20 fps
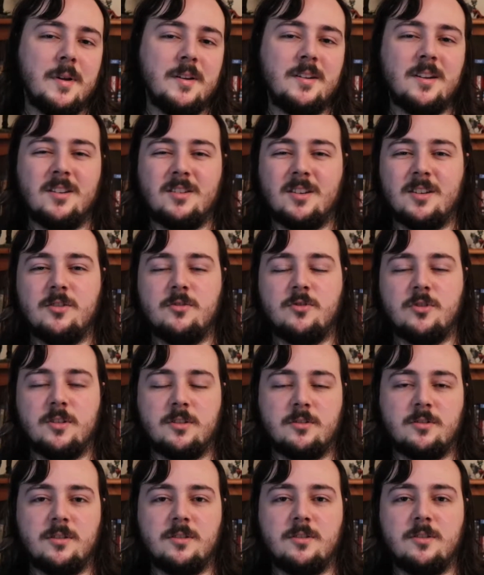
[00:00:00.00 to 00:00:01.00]
bit
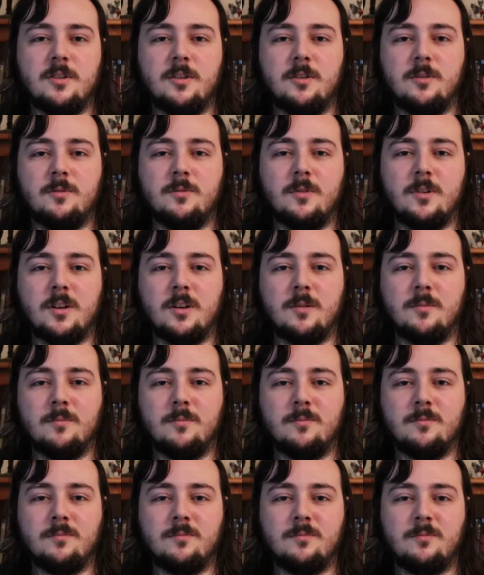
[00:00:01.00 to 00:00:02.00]
disinterested, you know,
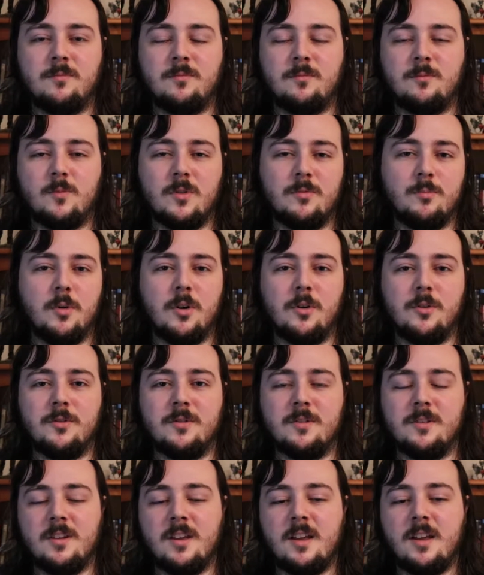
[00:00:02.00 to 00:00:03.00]
with
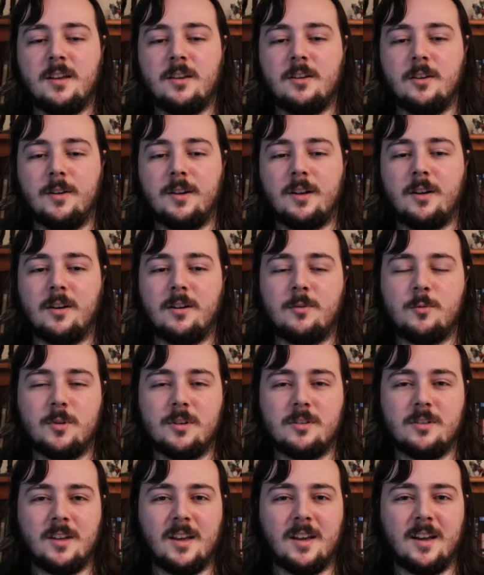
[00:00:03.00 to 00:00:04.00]
Bond. You know, he kind of
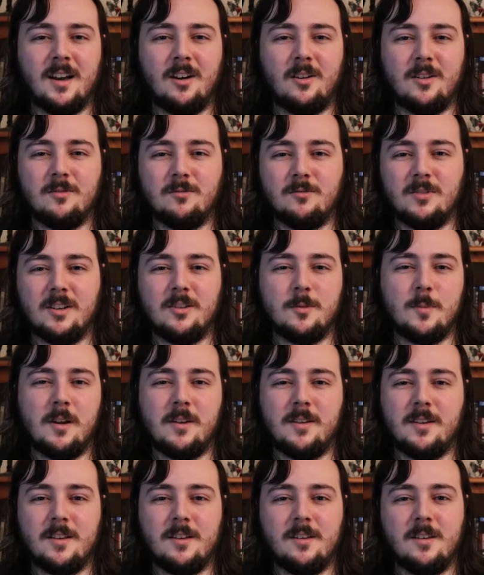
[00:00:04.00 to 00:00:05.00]
wanted to get out round
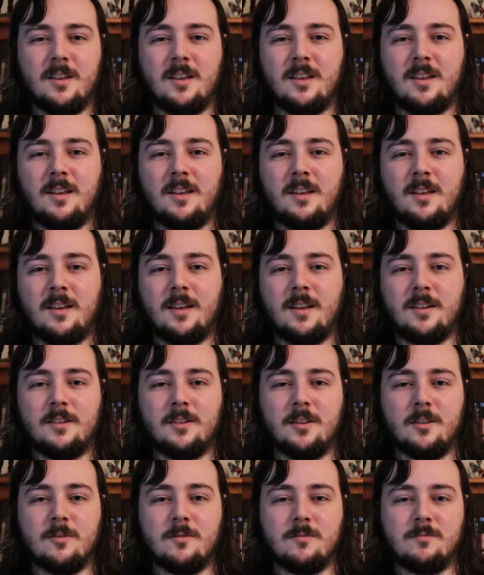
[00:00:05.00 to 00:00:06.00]
about here. You
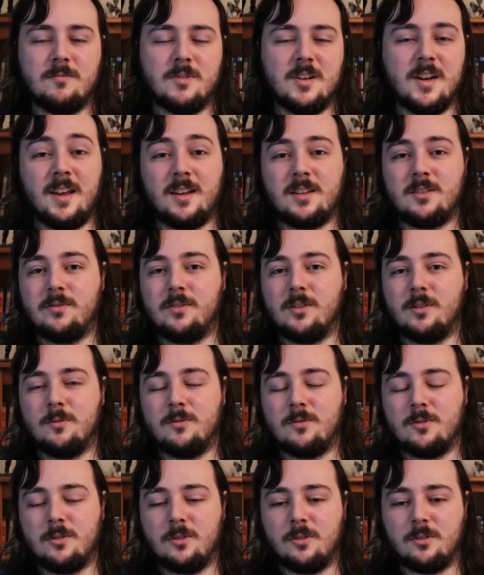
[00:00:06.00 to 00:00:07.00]
know, the next film,
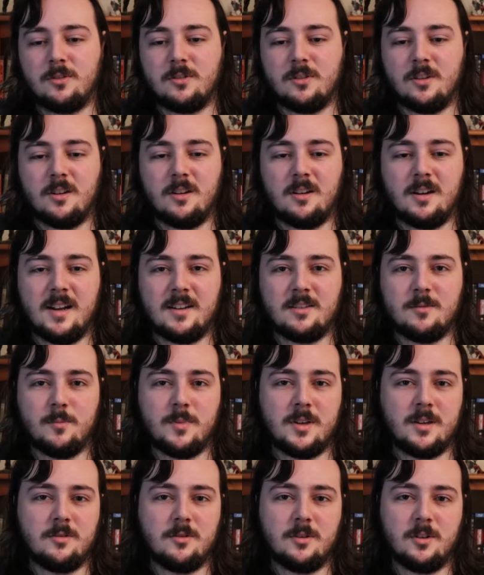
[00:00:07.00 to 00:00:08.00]
of course,
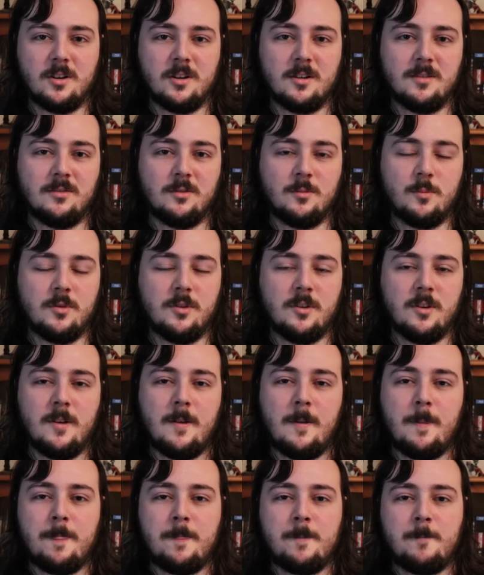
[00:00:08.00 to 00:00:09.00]
Lazenby took over. But,
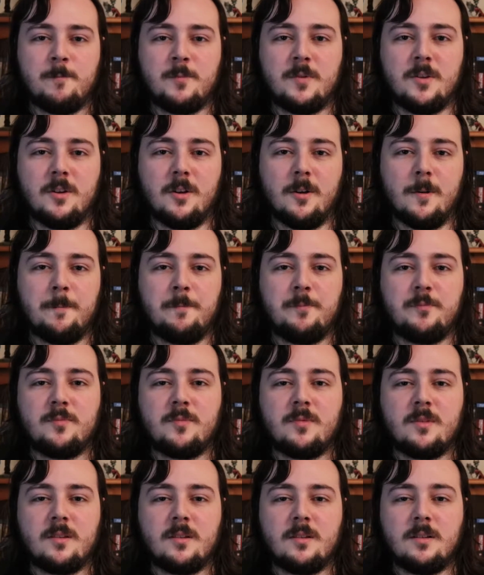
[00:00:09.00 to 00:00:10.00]
you know,
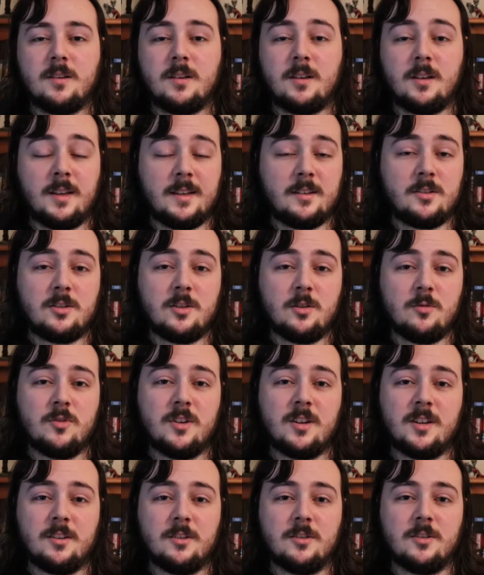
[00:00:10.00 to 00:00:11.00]
he's still
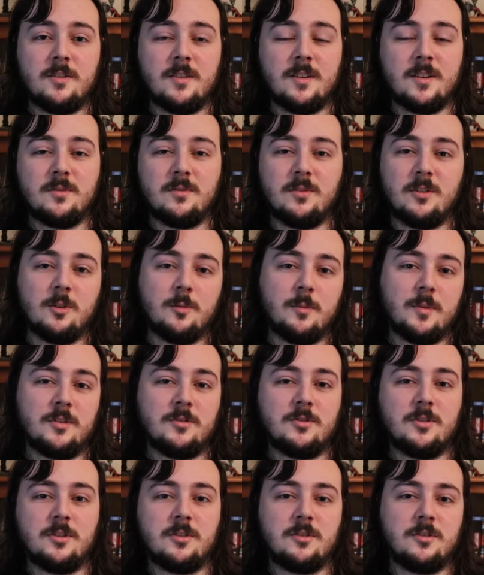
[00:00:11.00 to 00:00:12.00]
really good in this film. It's
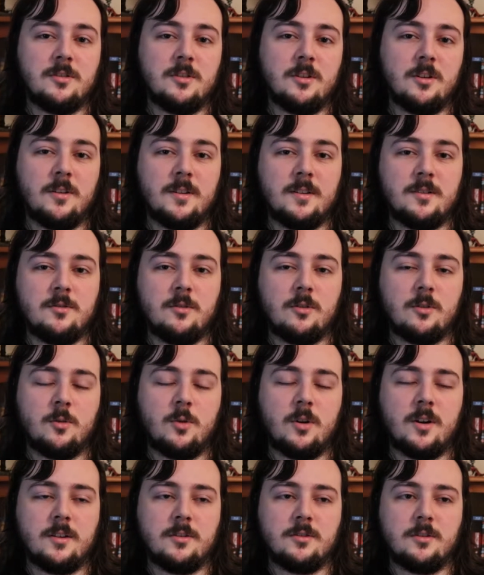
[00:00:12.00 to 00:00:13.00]
just, you know, he's not
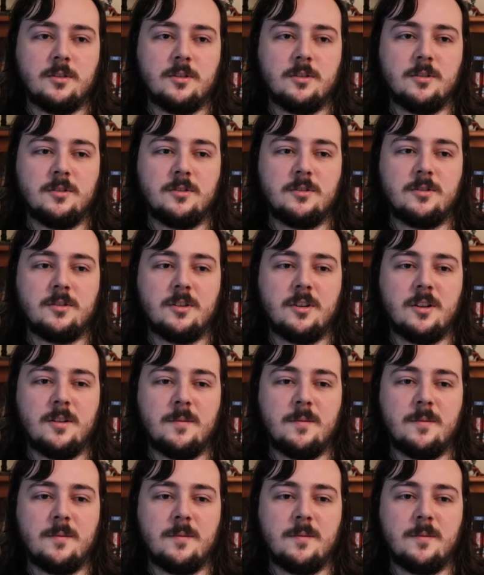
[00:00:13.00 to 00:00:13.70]
quite as good as...